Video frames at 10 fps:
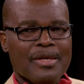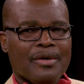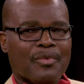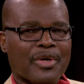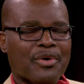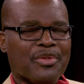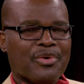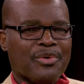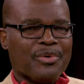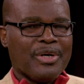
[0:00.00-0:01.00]
We all
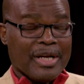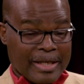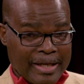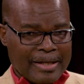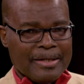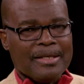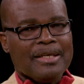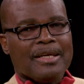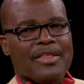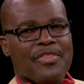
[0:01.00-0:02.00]
know, again,
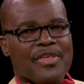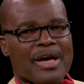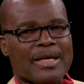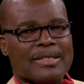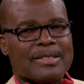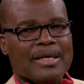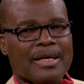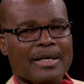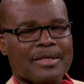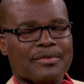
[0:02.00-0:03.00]
that
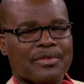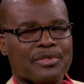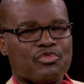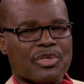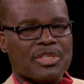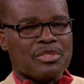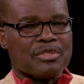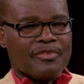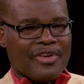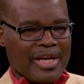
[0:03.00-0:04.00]
uh, you know, the
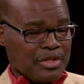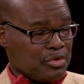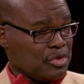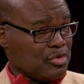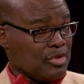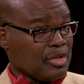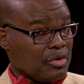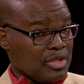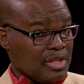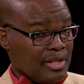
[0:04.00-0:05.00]
traditions of higher education on the
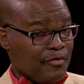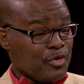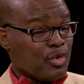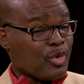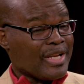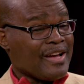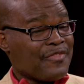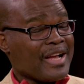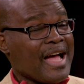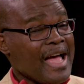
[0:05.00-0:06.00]
continent, if you look at
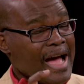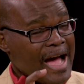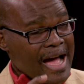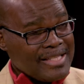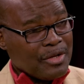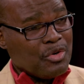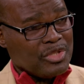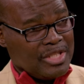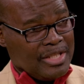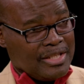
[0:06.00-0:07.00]
Africa as a
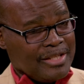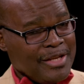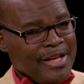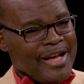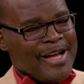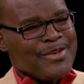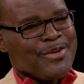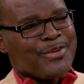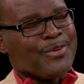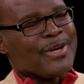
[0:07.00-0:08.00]
continent mm. and
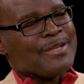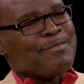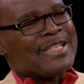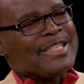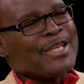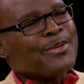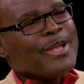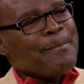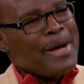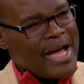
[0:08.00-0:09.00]
not look at
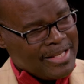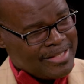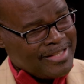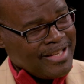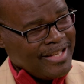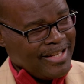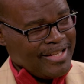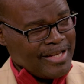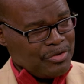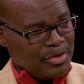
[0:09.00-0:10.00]
particular parts -hmm.
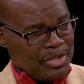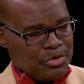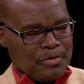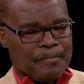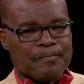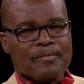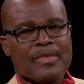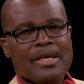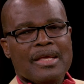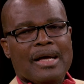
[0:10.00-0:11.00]
in isolation,
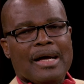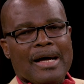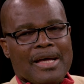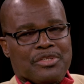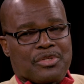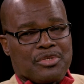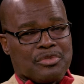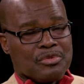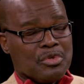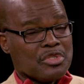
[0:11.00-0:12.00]
uh, higher
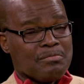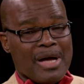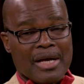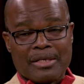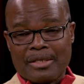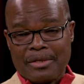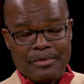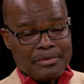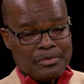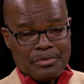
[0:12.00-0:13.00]
education goes back, you
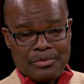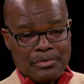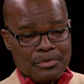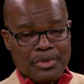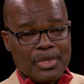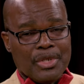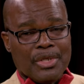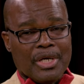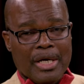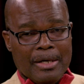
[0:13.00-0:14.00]
know, to, to
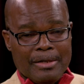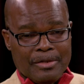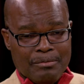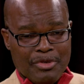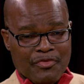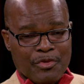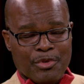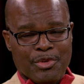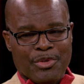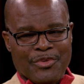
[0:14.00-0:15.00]
uh, you know,
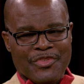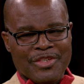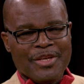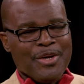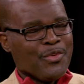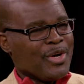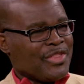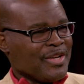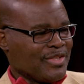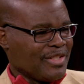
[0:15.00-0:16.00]
before even
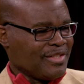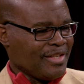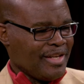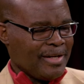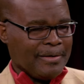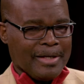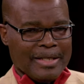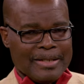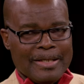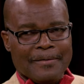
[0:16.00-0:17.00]
1000 uh,
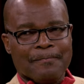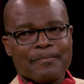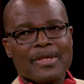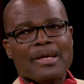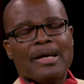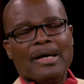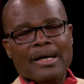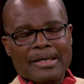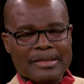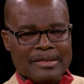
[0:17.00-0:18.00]
AD mm-hmm.
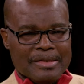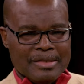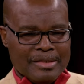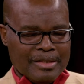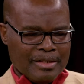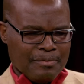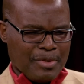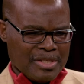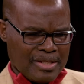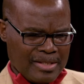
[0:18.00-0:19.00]
uh, in, in, in,
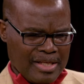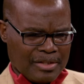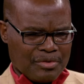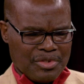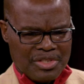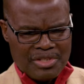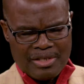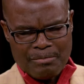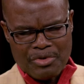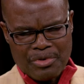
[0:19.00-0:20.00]
places like Tunisia,
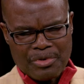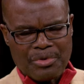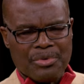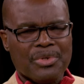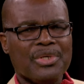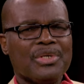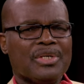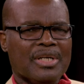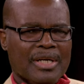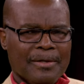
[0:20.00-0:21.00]
Morocco,
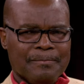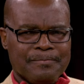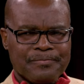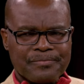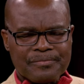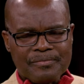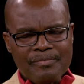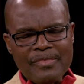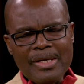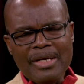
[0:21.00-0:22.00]
um,
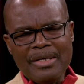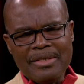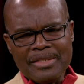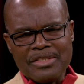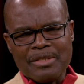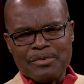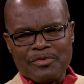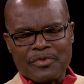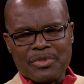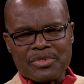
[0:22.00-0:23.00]
uh, Egypt,
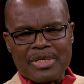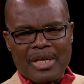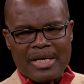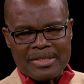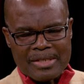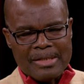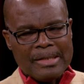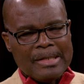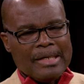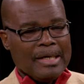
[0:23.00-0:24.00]
of course, Al Azhar,
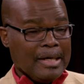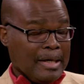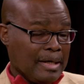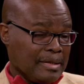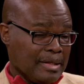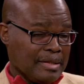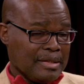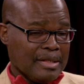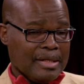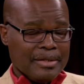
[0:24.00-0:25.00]
uh, and,
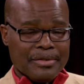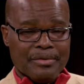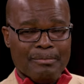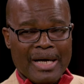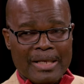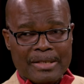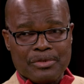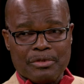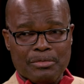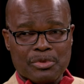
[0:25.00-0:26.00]
and uh, you know, Mali, mm-hmm.
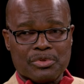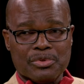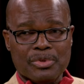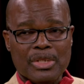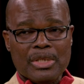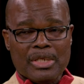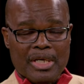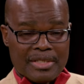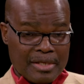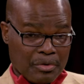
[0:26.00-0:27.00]
Timbuktu, mm -hmm. uh,
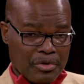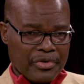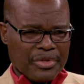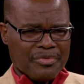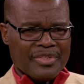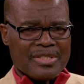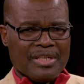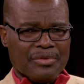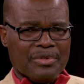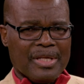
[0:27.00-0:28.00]
mm-hmm. Sankore University,
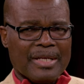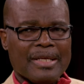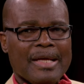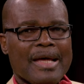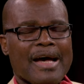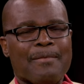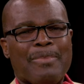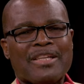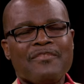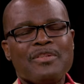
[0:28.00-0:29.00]
and all that. Uh,
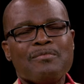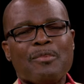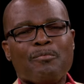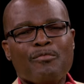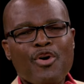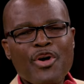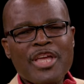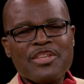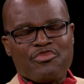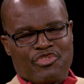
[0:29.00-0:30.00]
but even more
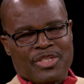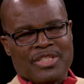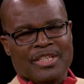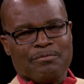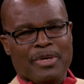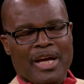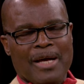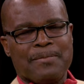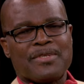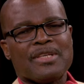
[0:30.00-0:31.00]
interesting,
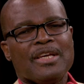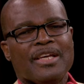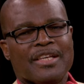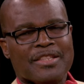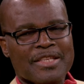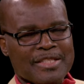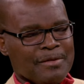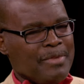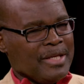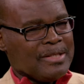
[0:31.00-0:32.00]
perhaps, in these
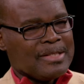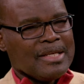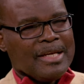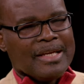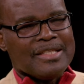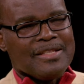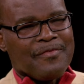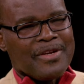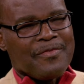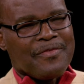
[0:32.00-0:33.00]
debates is the
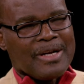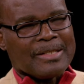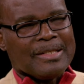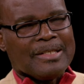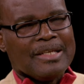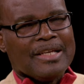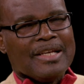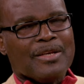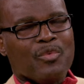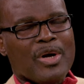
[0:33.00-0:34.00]
very fact that
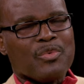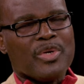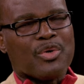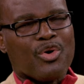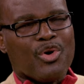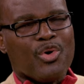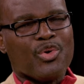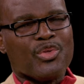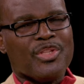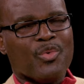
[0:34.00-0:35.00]
what we
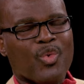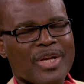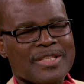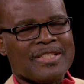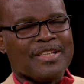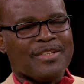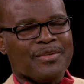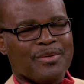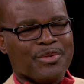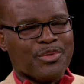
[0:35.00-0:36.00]
call the Western
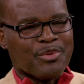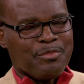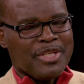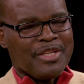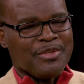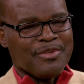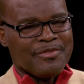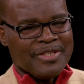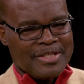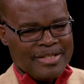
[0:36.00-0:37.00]
or European
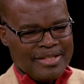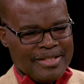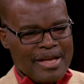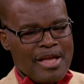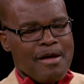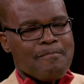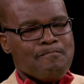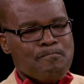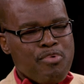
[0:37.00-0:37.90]
university mm -hmm.